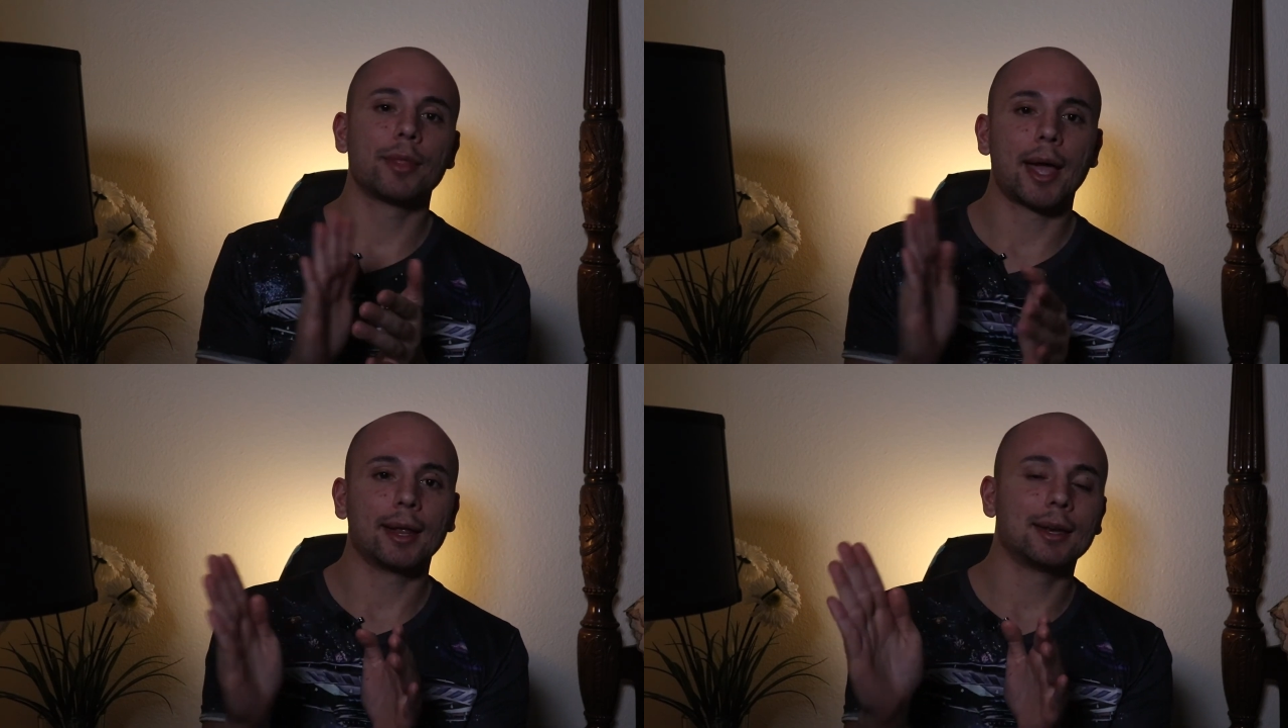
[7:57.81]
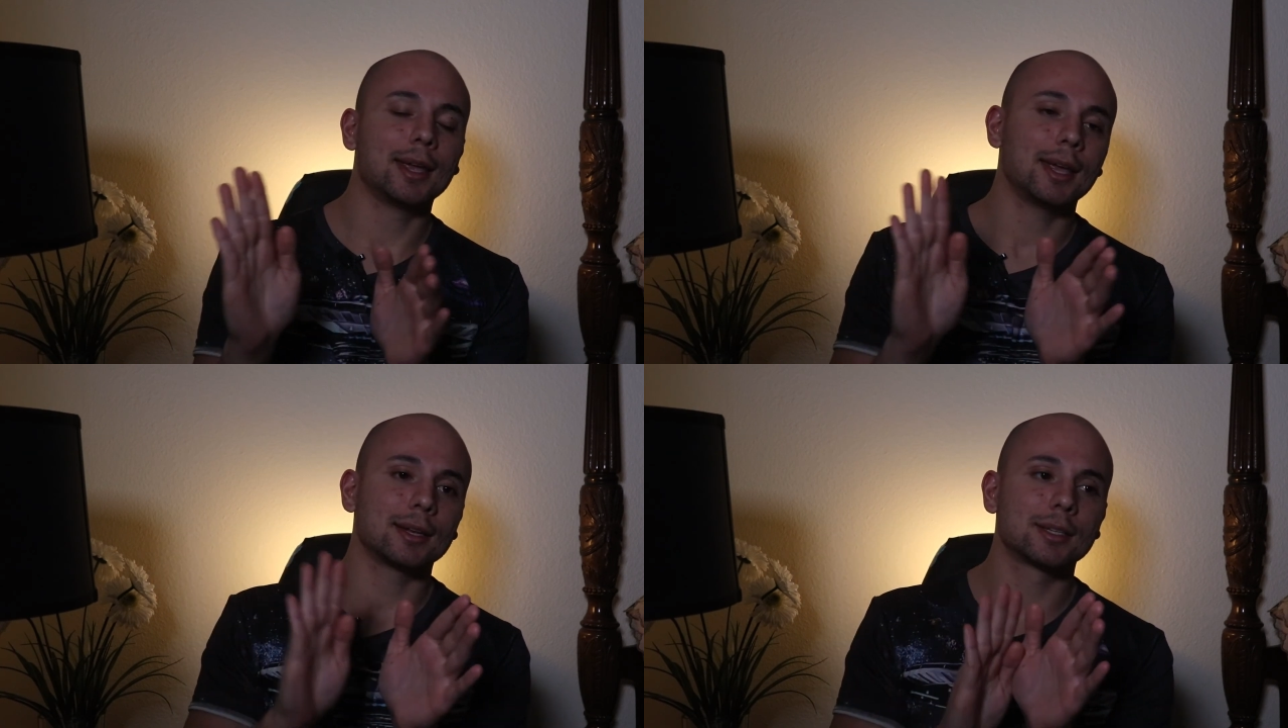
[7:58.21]
that and
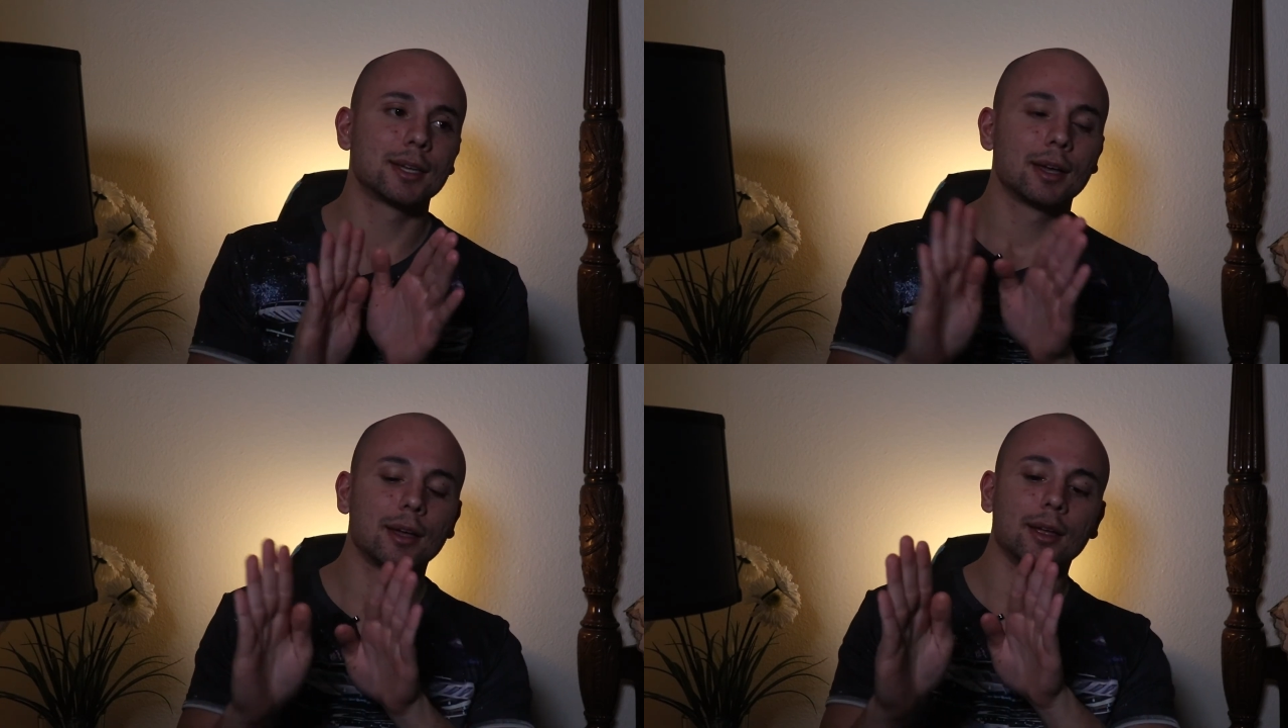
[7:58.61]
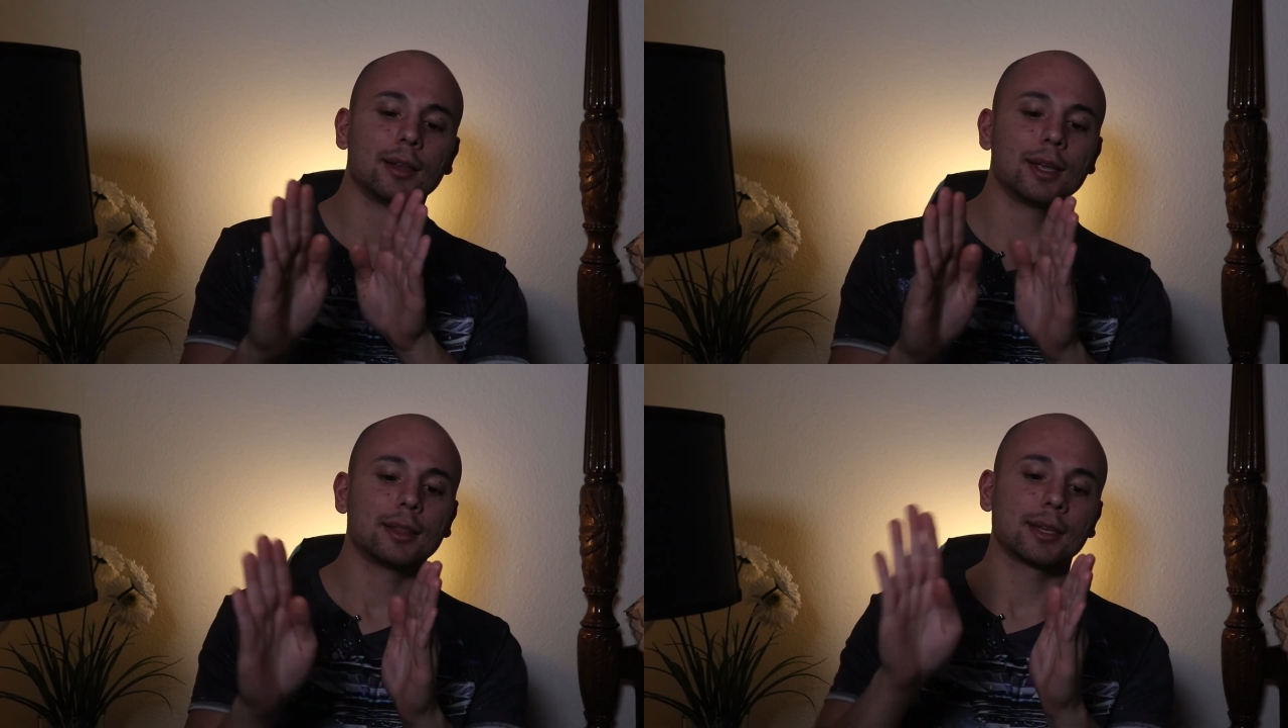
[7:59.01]
hit
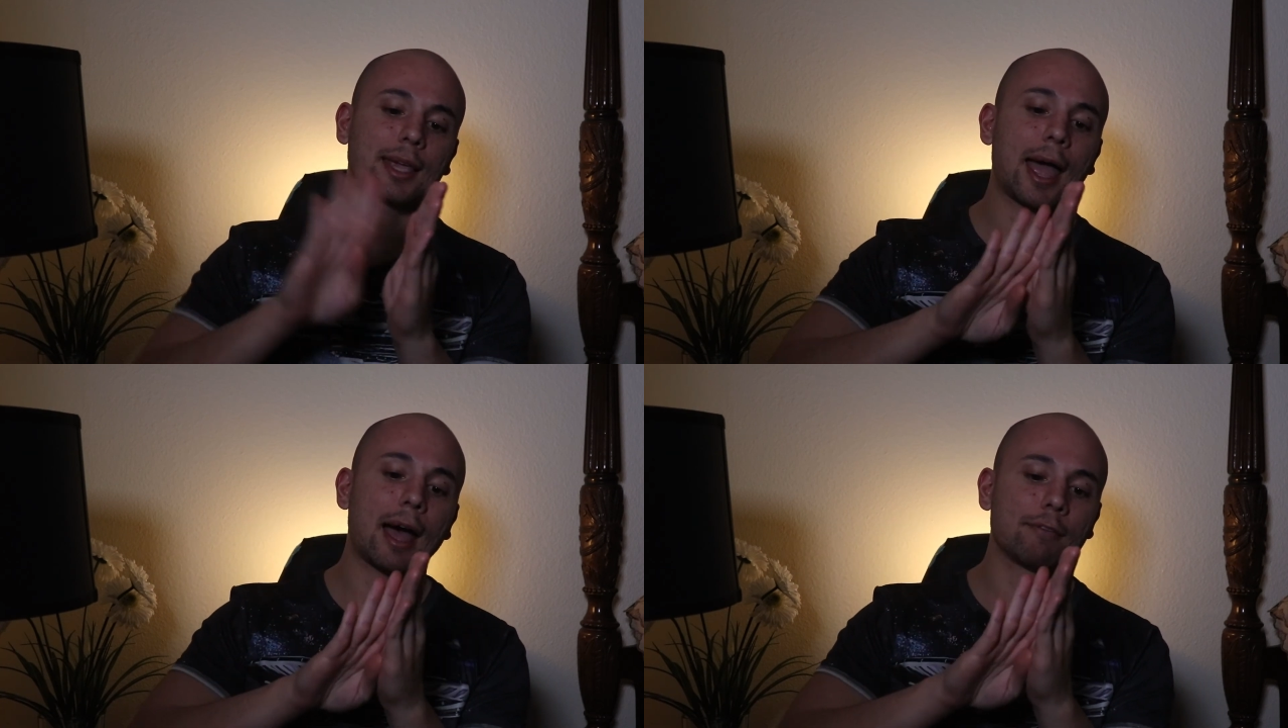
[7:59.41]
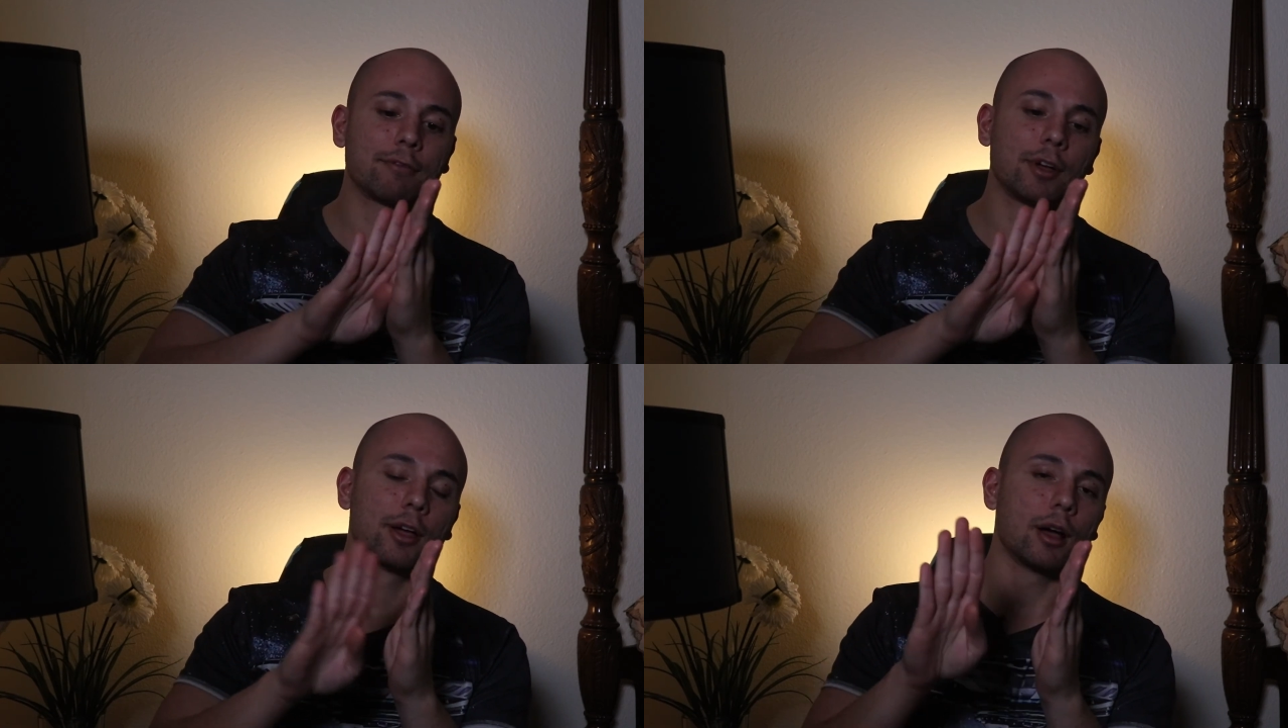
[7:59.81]
the
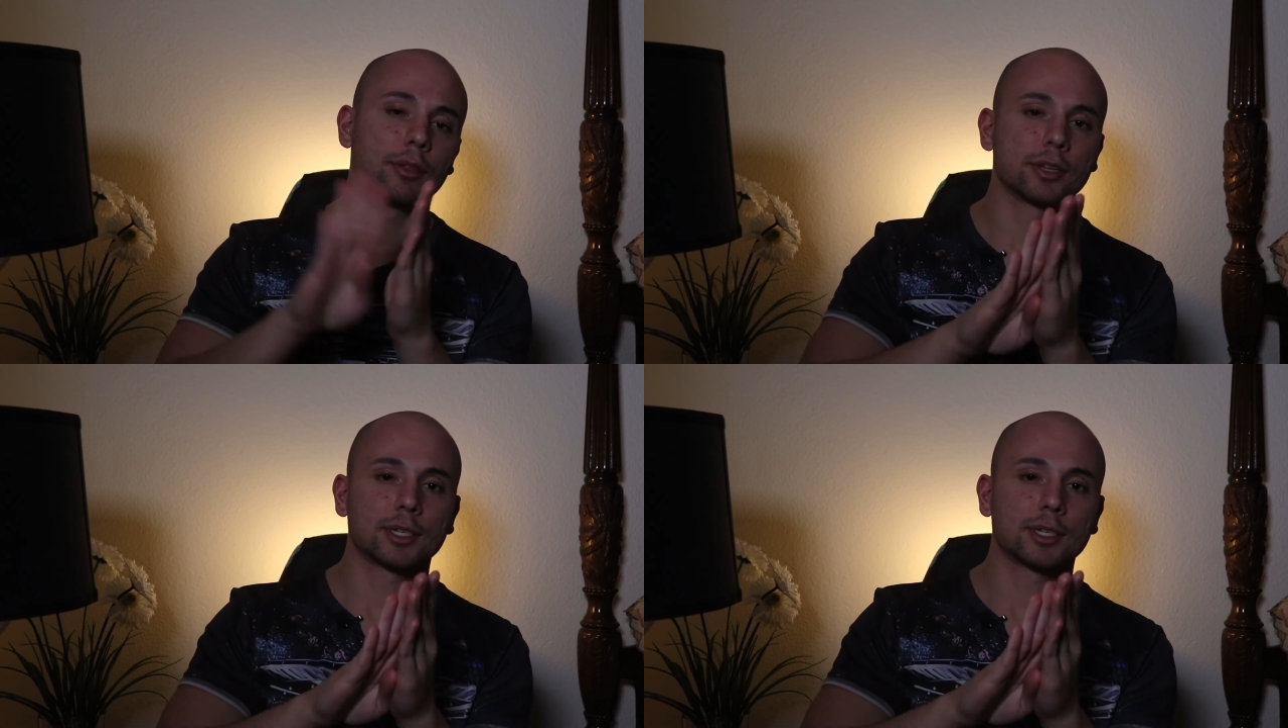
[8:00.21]
calf on the